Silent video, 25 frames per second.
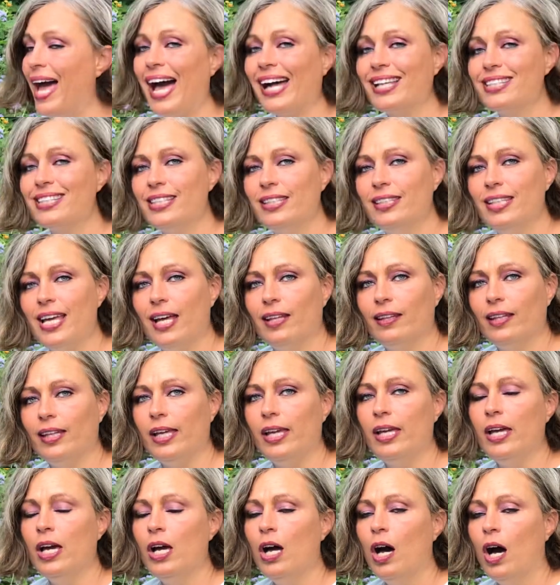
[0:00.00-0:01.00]

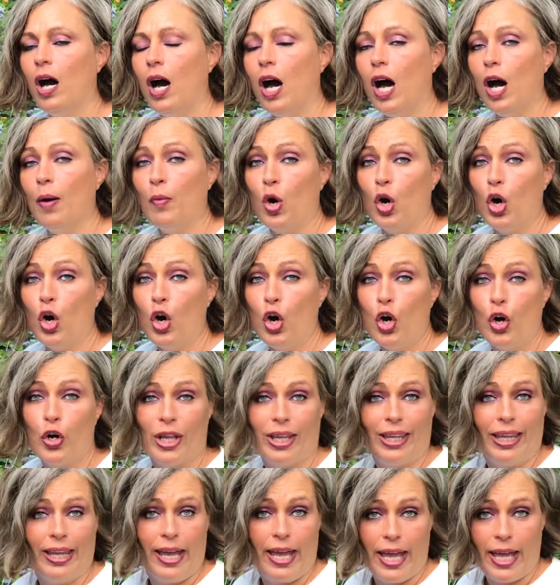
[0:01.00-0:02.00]
accidentally
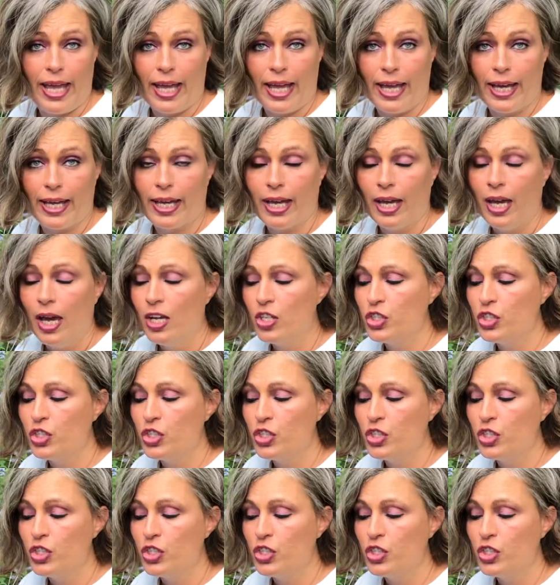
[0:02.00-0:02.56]
hurt a leg.